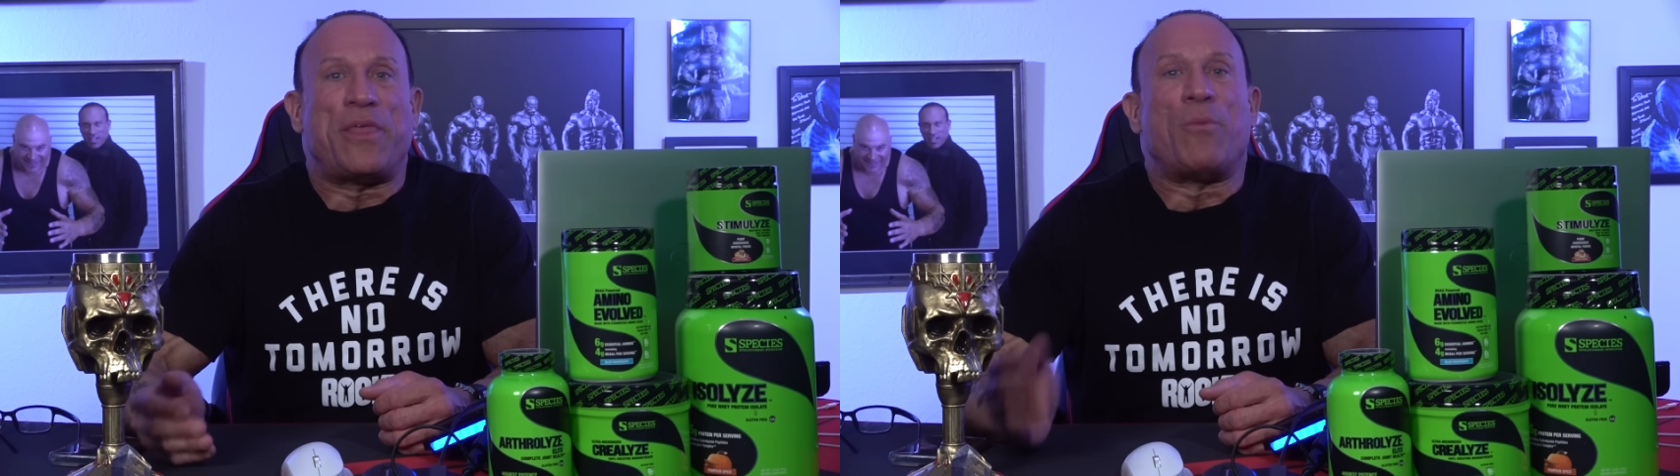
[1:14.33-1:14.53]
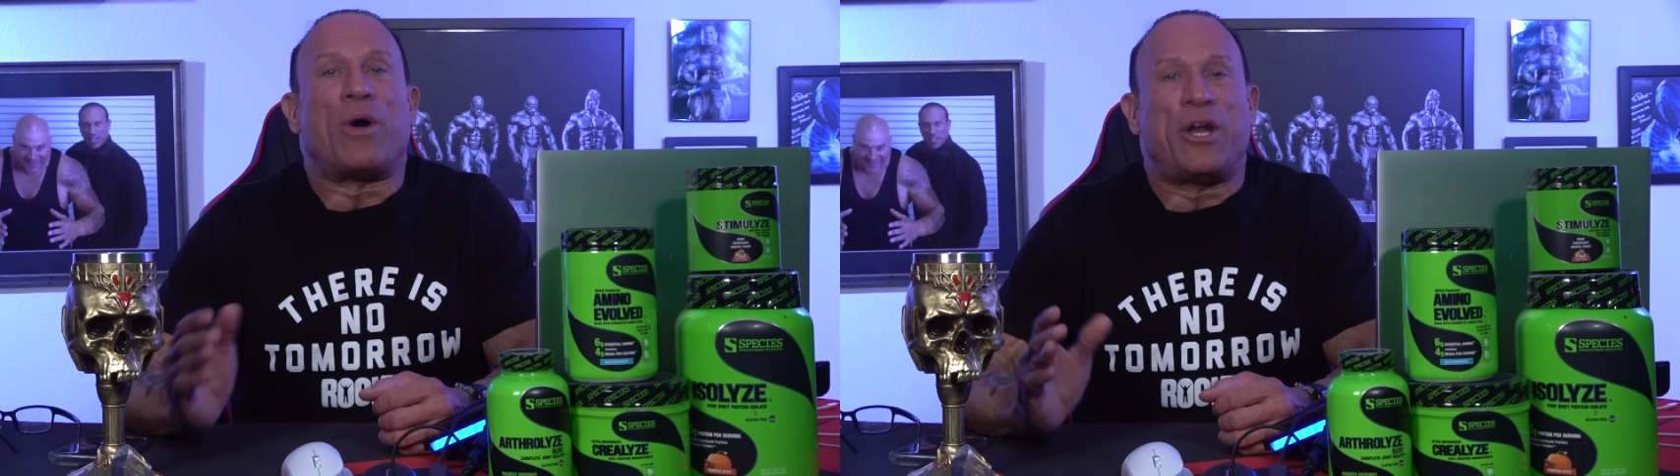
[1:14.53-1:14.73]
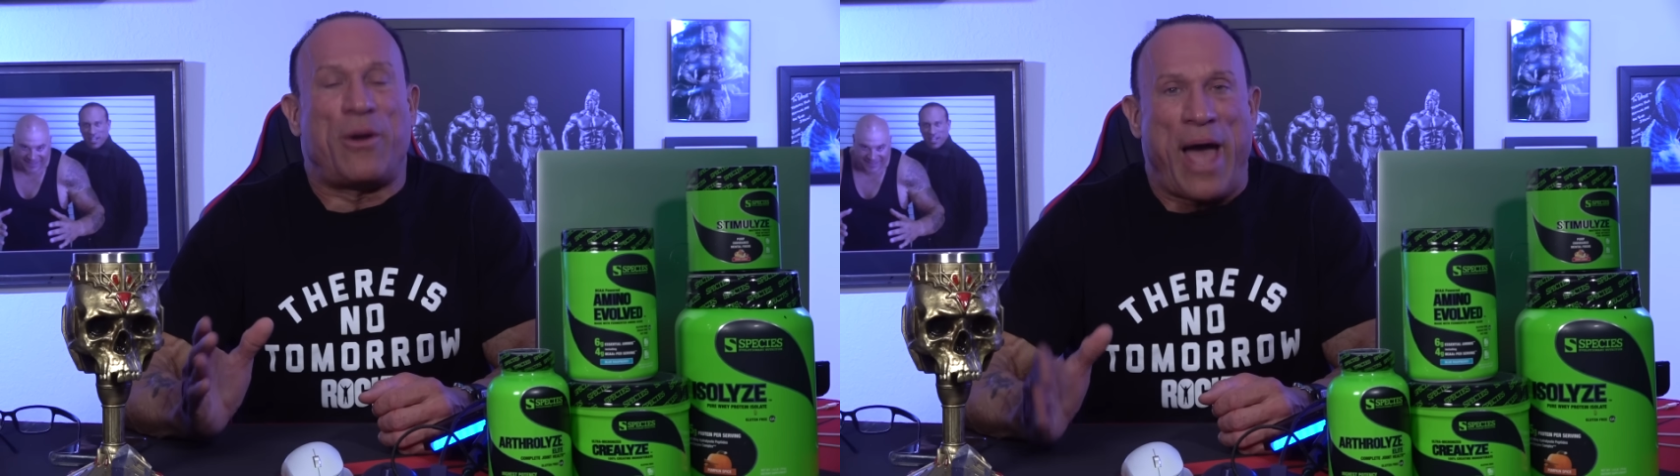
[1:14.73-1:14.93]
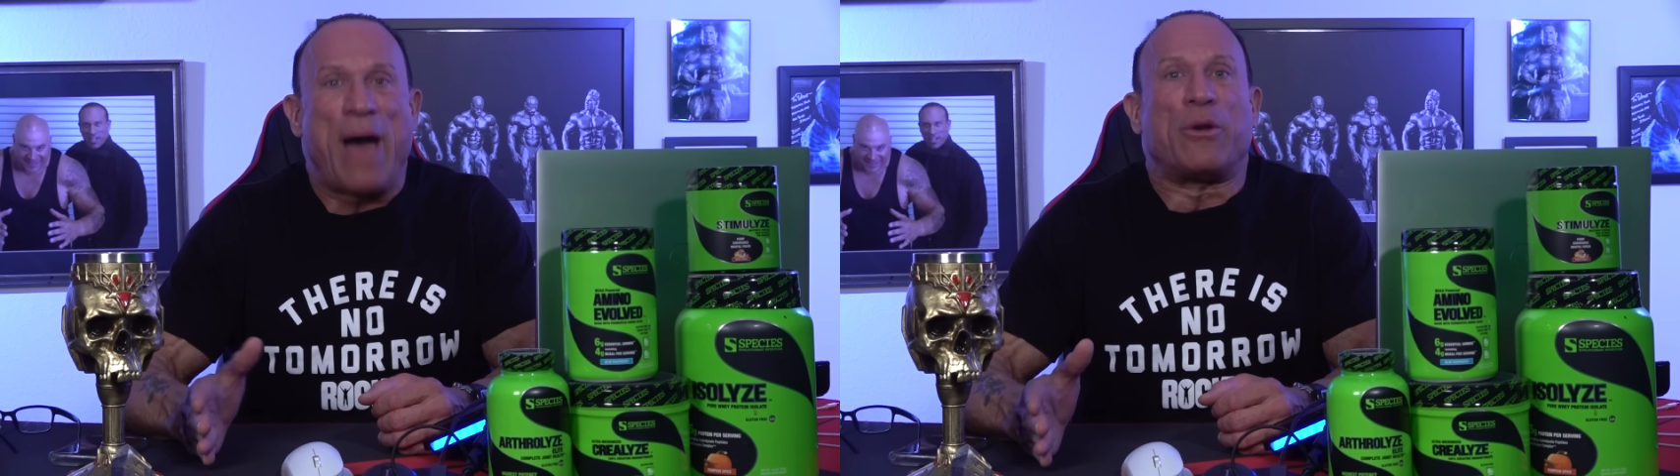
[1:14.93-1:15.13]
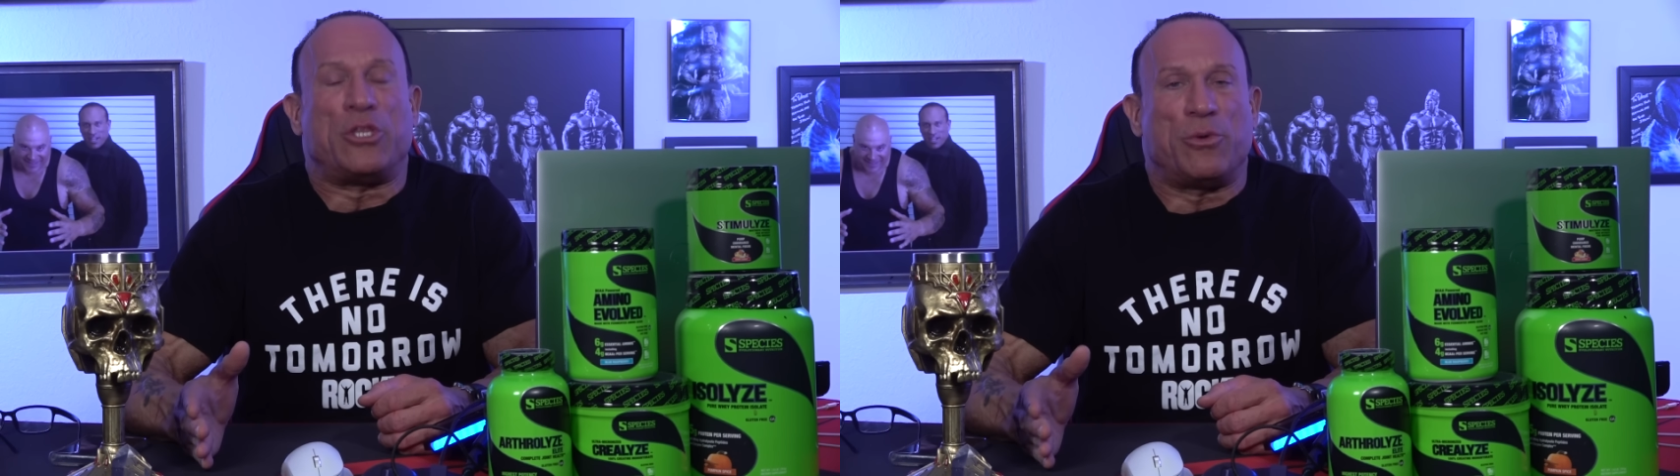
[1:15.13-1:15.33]
they want to know
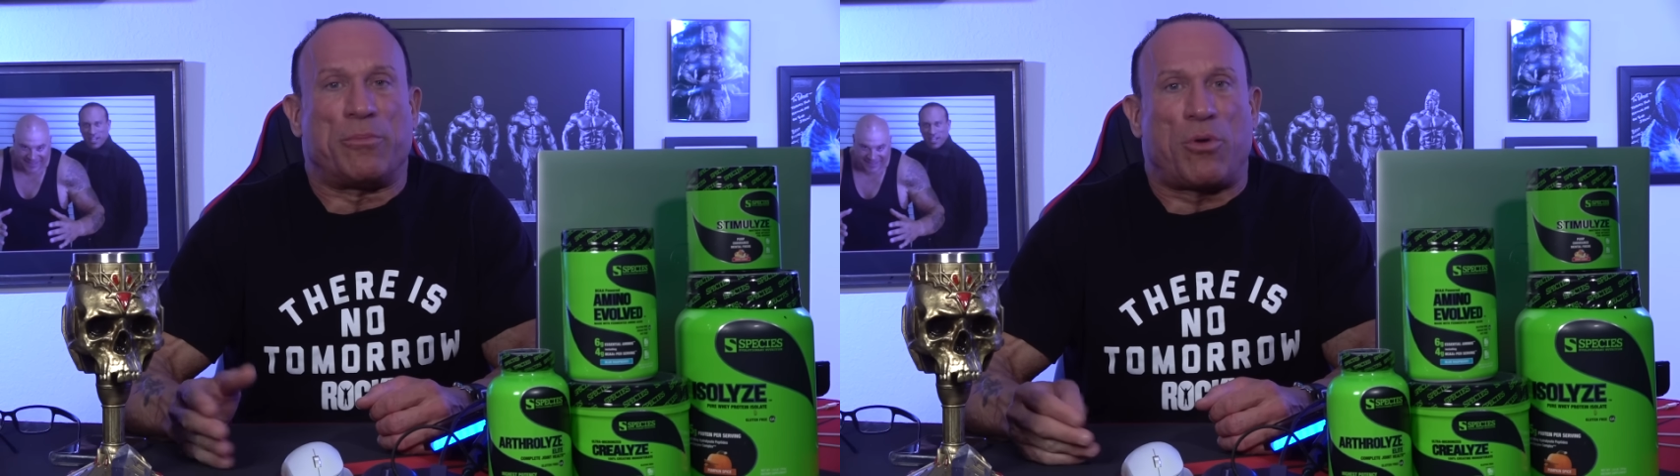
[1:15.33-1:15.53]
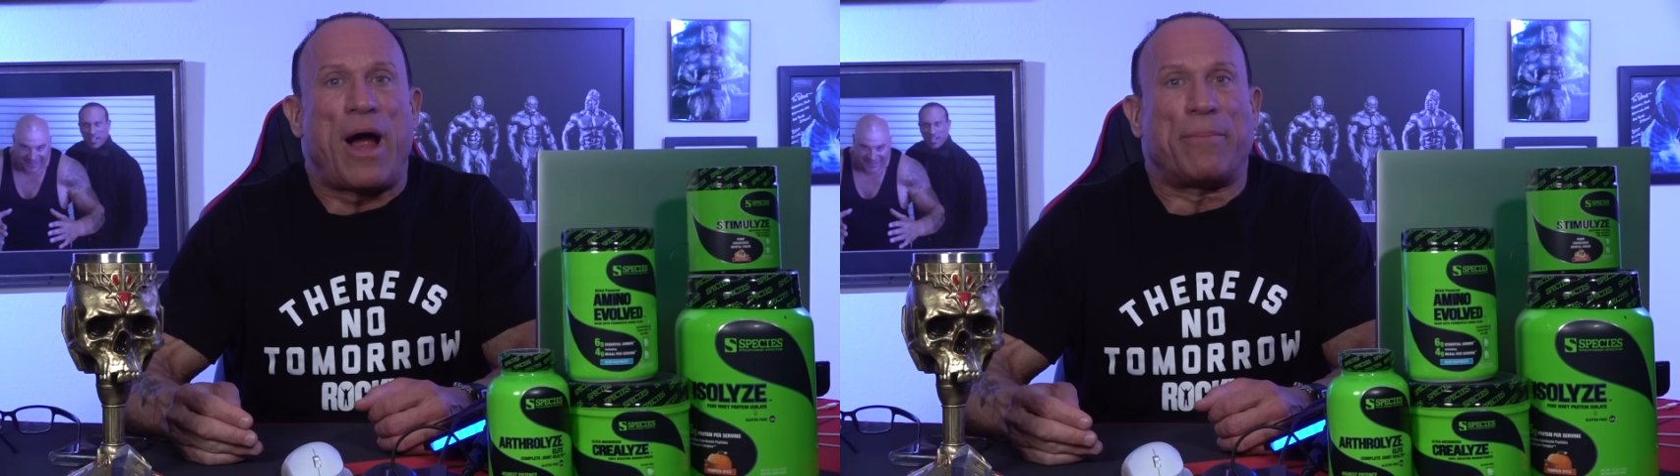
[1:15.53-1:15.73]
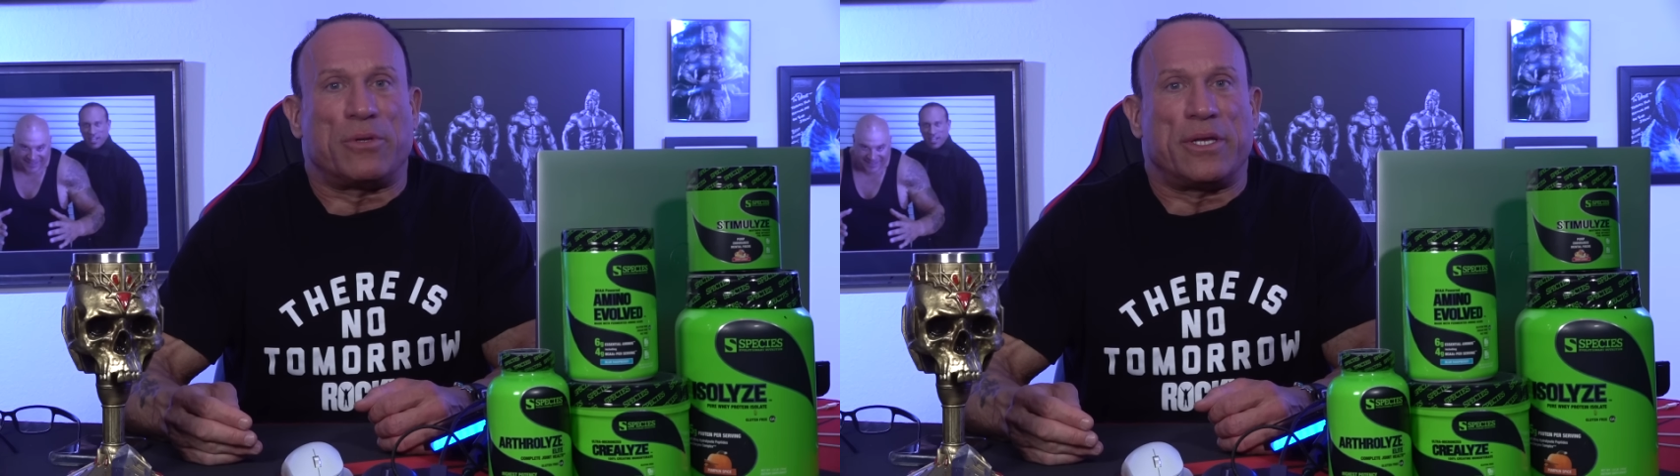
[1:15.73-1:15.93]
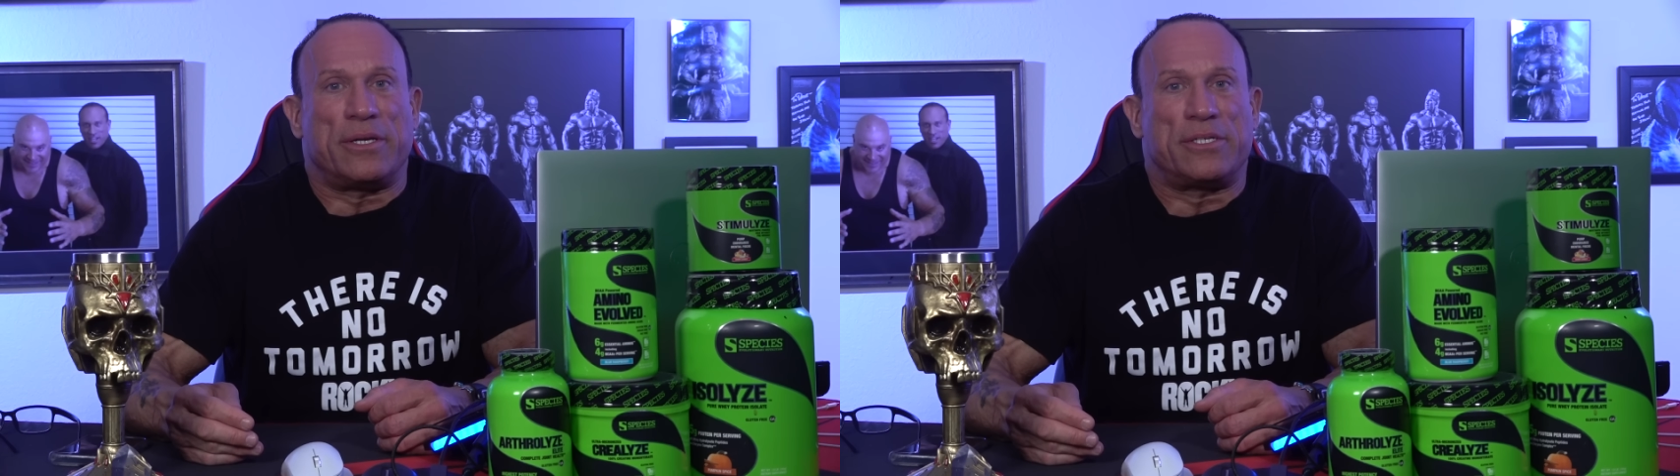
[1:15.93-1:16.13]
how to do it properly.